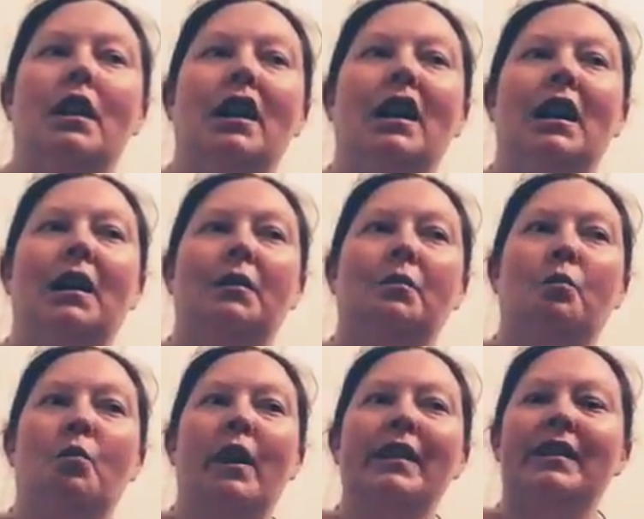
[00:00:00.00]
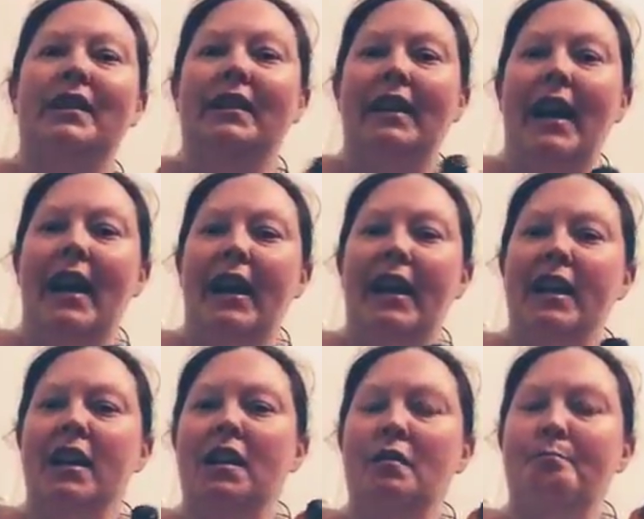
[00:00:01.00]
once a
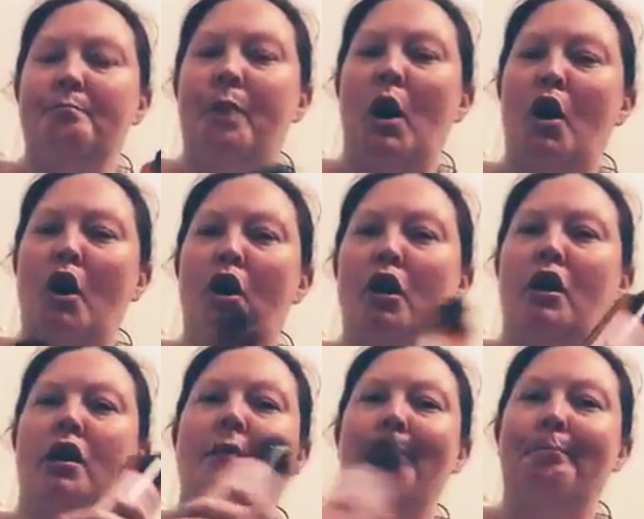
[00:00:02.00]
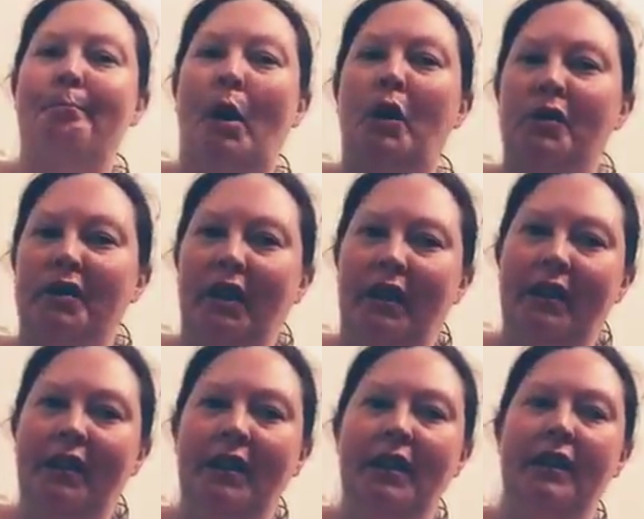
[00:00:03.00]
day per person.
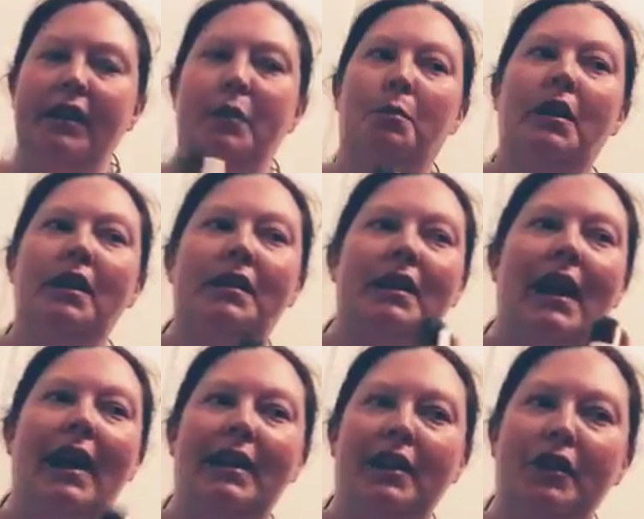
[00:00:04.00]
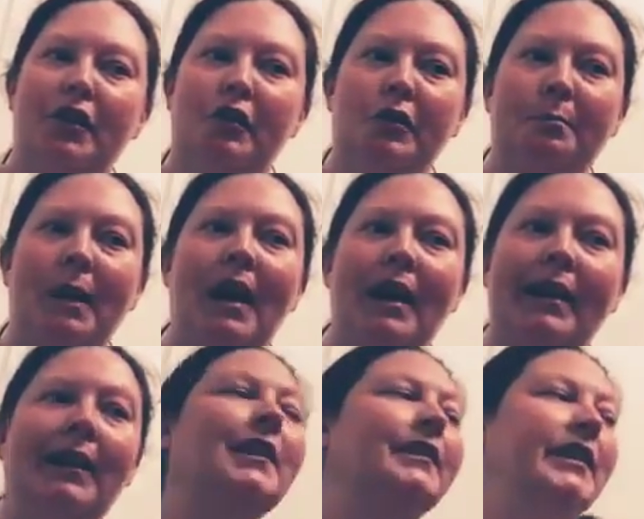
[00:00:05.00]
In other words, I can use
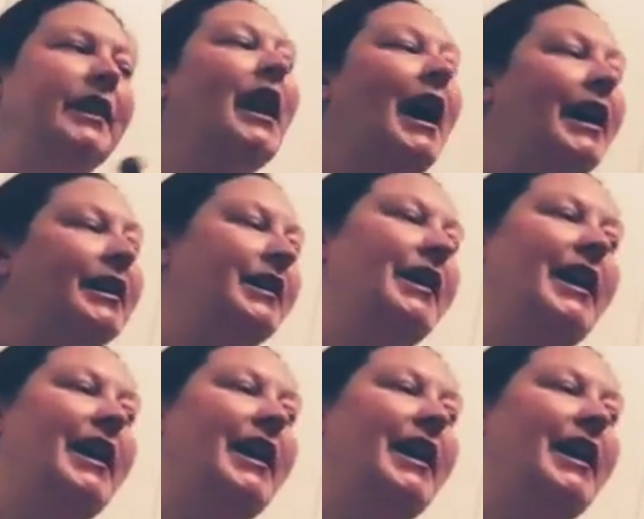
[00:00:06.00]
mine, then I could